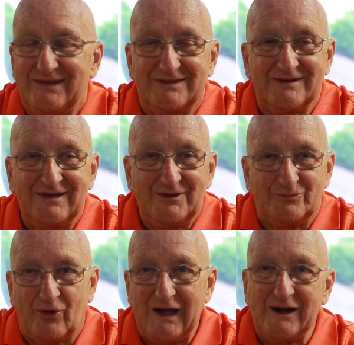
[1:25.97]
And
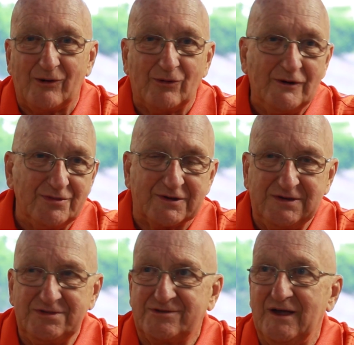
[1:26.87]
wow, the
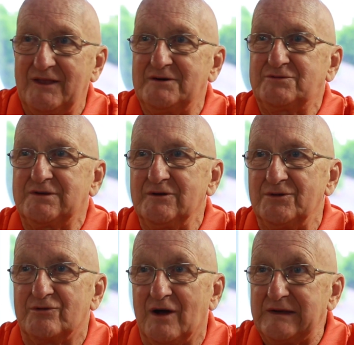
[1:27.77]
kids sat out there,
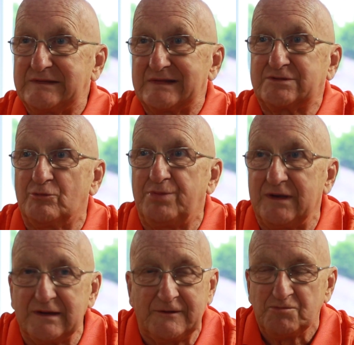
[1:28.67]
and their eyes got so
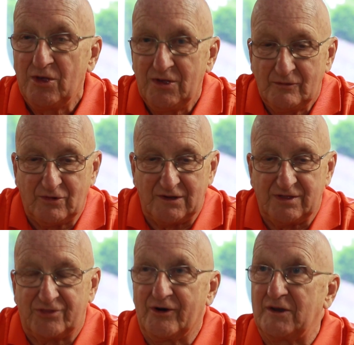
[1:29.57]
big. Why,
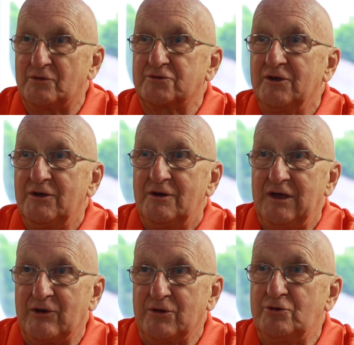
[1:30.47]
they thought I was
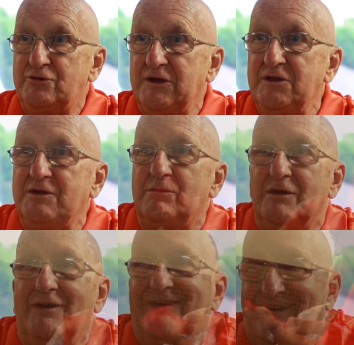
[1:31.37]
Harry Houdini, maybe,